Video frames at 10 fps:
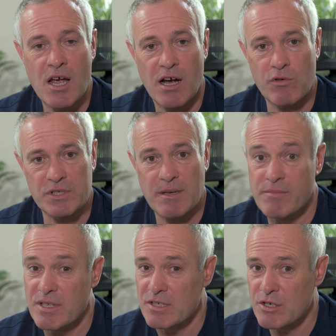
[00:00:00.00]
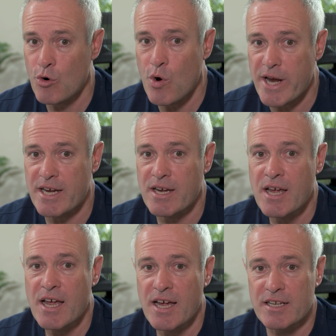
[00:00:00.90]
I want something that's quick
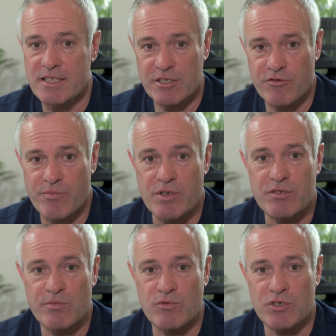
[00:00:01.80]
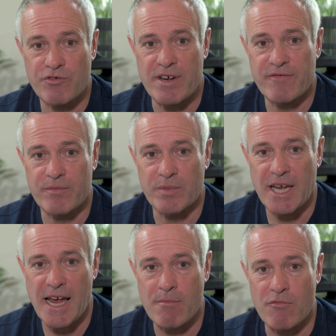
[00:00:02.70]
and distributable straight from the
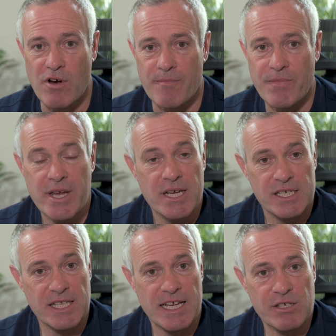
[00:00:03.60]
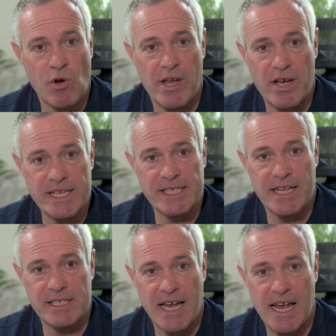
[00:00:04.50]
camera. So that's why I
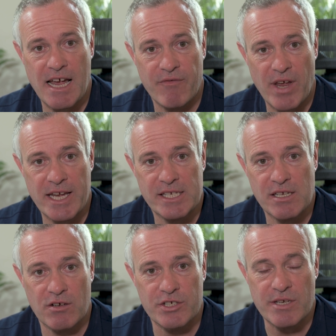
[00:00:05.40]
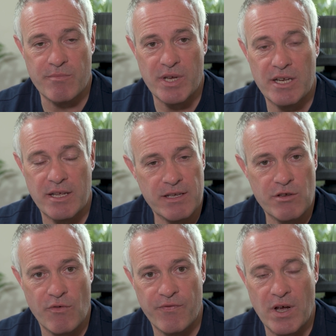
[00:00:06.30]
tend to have sRGB and I think
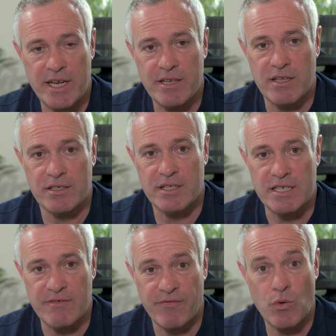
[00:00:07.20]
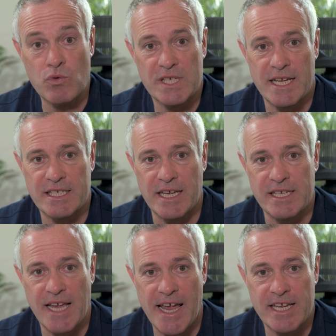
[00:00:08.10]
you'll find that the default setting
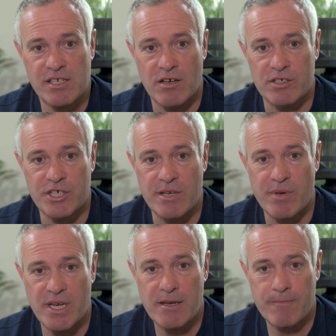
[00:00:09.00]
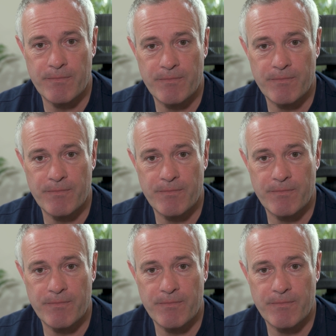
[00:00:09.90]
is sRGB.